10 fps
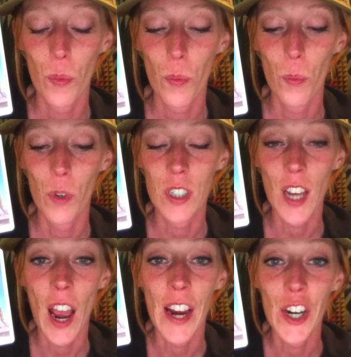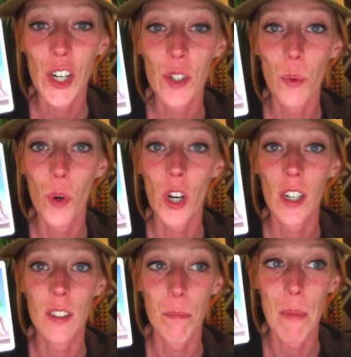we're tired, we're
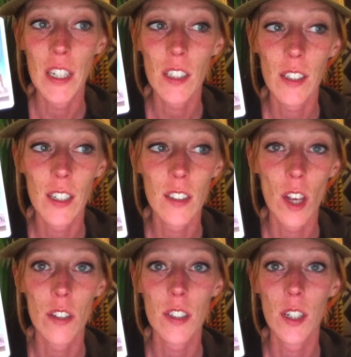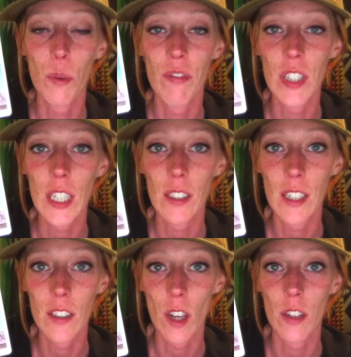mentally exhausted, we're physically
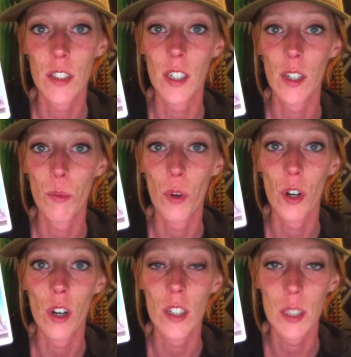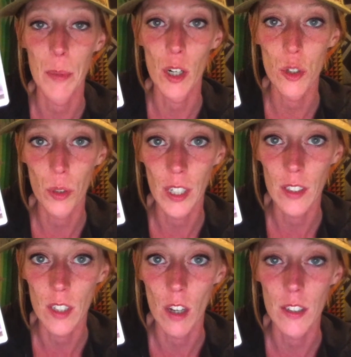exhausted, we're spiritually
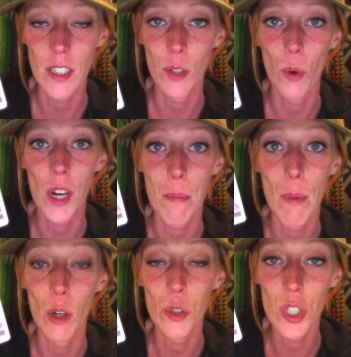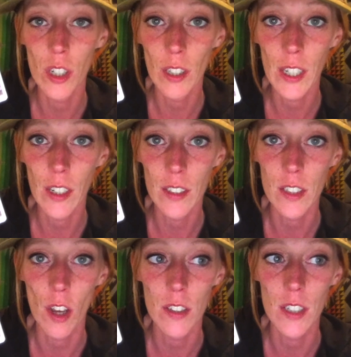exhausted, we're emotionally
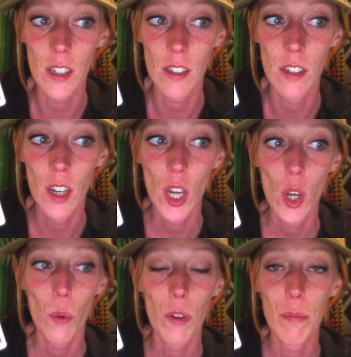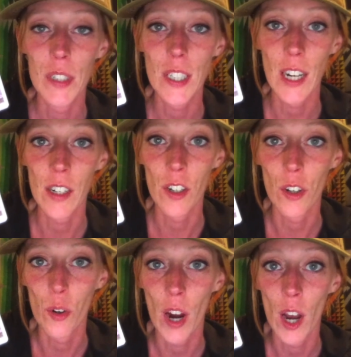exhausted. We've been standing our
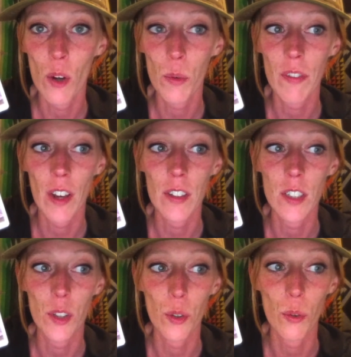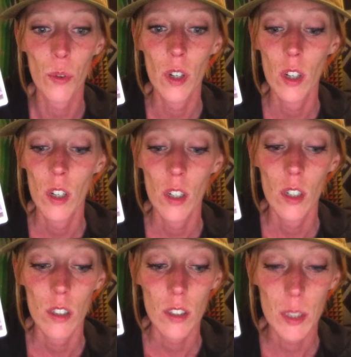ground. We've had to
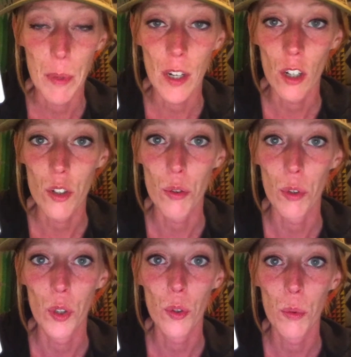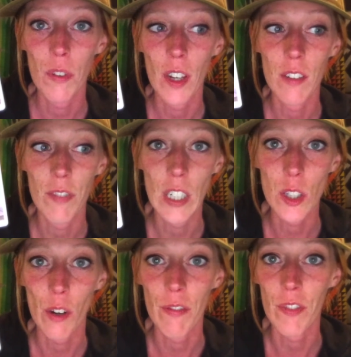speak our truth. We've had to face
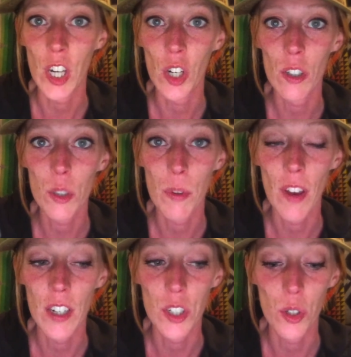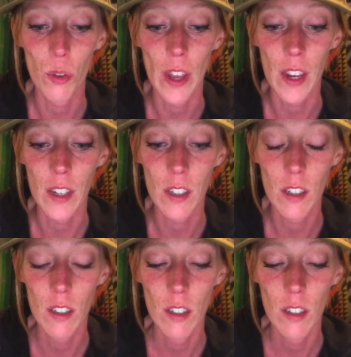our fears. We've had to, like,